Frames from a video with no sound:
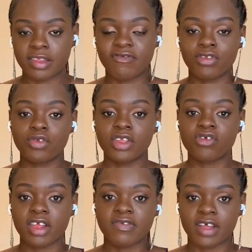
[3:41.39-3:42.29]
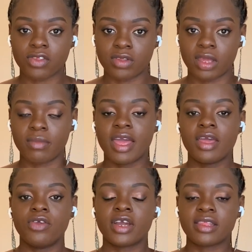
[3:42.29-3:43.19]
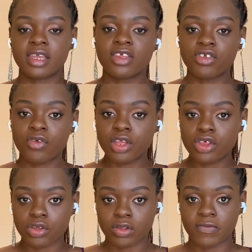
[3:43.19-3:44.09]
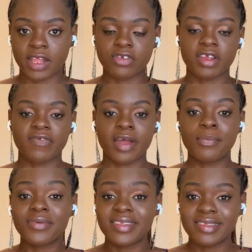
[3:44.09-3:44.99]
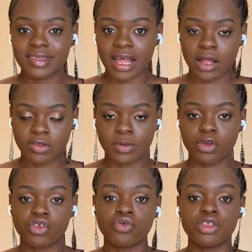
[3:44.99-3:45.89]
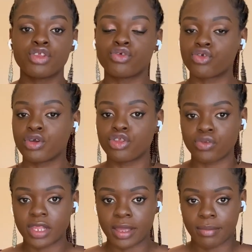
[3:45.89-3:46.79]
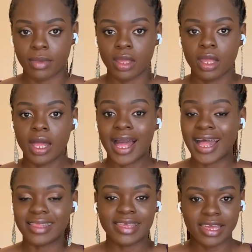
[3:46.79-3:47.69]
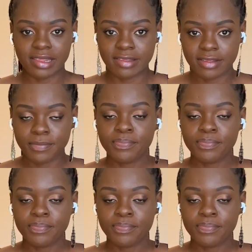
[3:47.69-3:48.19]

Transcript: If you do a transfer to them, you can take a screenshot of that transfer, print it out, because you need to show it to them at the gates.